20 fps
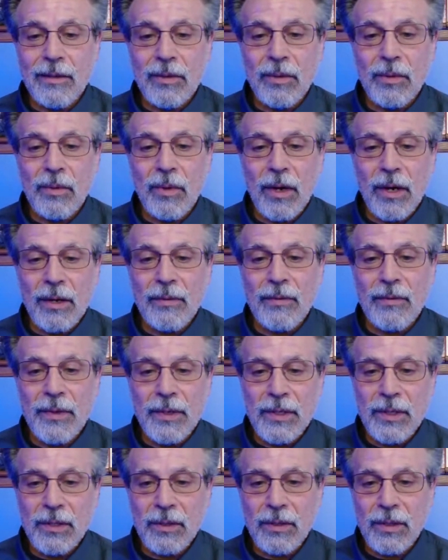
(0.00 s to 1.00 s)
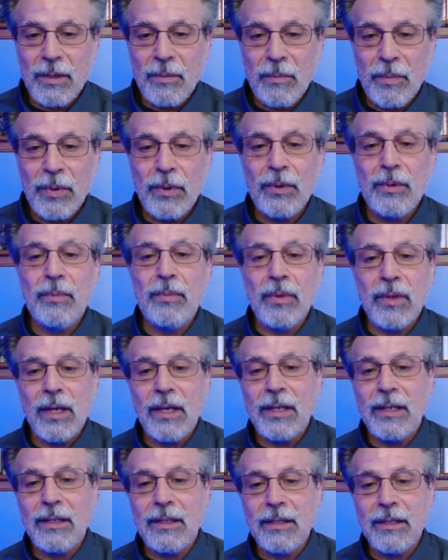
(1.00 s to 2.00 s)
to artificially pull
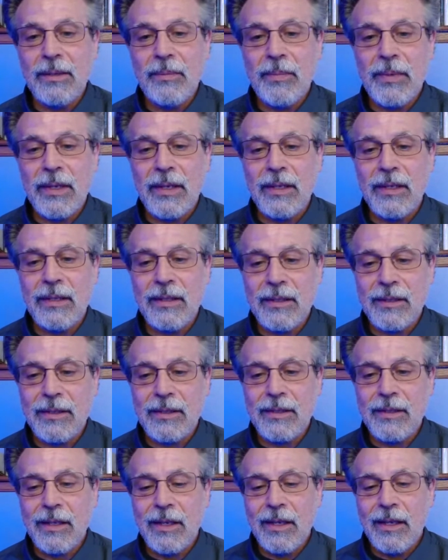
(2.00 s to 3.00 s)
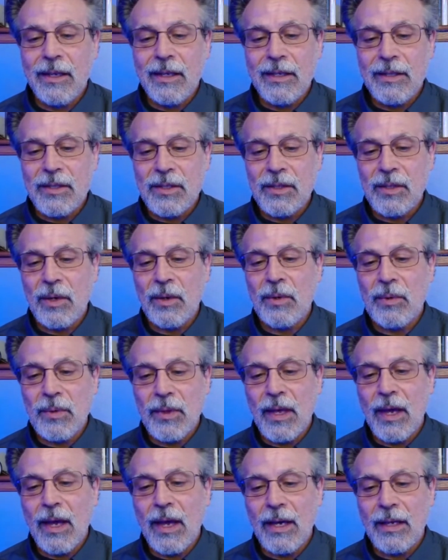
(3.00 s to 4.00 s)
blood into the penis so
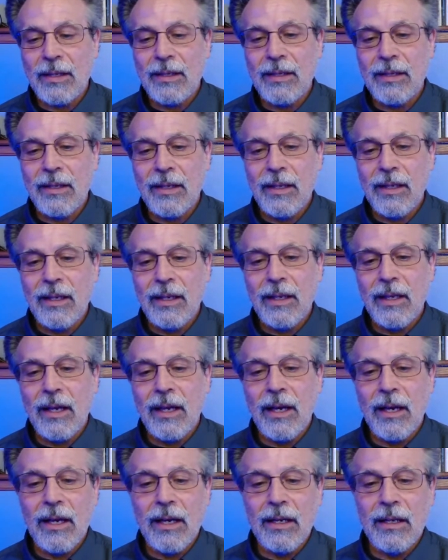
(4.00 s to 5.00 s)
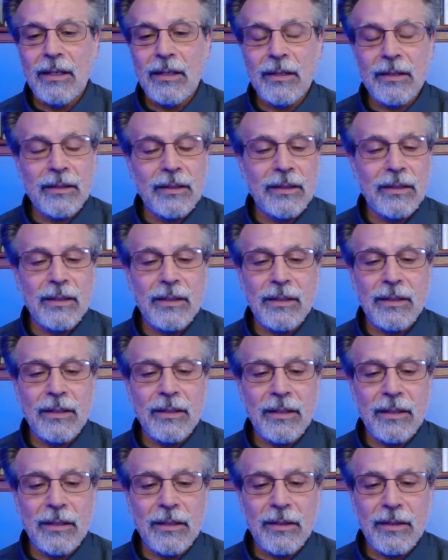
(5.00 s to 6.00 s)
that uh,
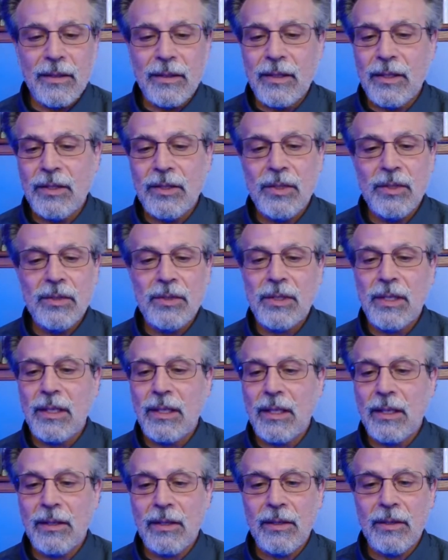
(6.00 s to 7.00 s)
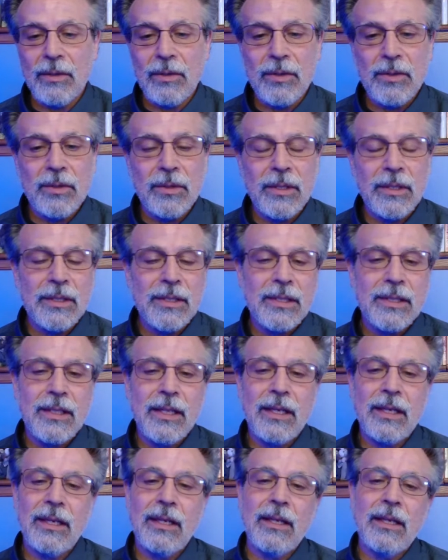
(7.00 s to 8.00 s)
the tissues can get the nutrients
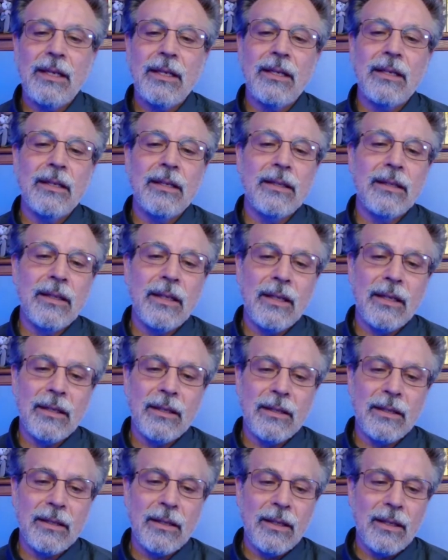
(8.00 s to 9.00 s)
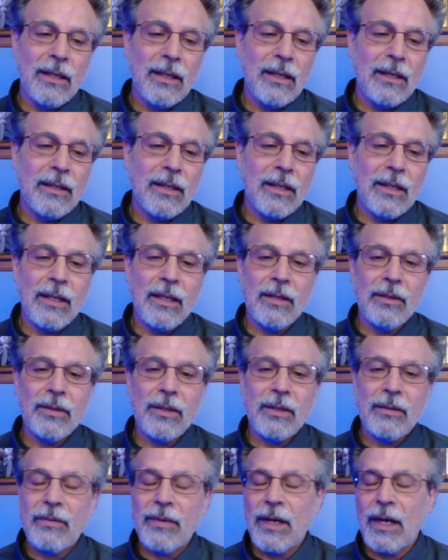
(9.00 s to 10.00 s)
they need, and the
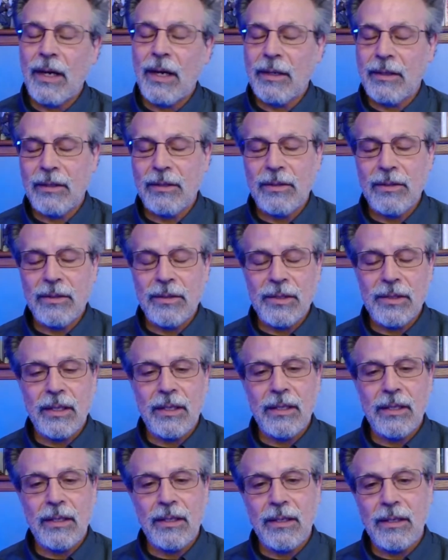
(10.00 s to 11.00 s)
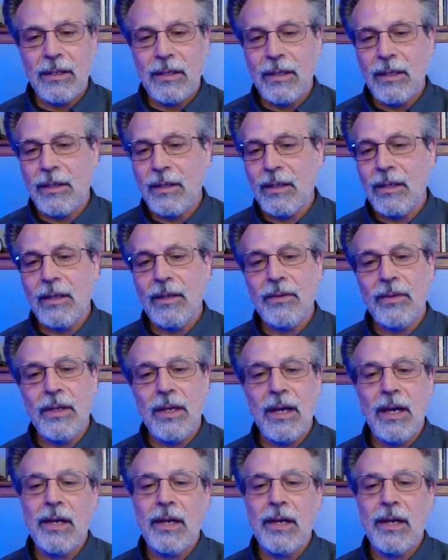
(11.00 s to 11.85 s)
healing factors and the